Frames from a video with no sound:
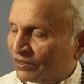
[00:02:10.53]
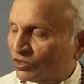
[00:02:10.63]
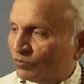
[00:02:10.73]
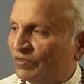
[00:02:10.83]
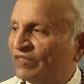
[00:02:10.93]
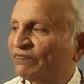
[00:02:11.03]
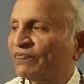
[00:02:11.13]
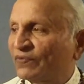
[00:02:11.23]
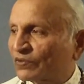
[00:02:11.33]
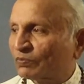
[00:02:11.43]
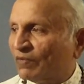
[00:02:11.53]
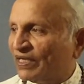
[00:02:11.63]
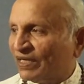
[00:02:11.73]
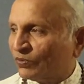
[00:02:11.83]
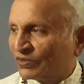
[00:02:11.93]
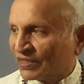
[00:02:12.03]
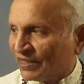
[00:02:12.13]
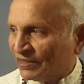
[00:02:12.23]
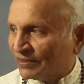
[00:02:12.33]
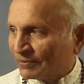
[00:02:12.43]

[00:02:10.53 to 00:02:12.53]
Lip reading: to be influenced by outside.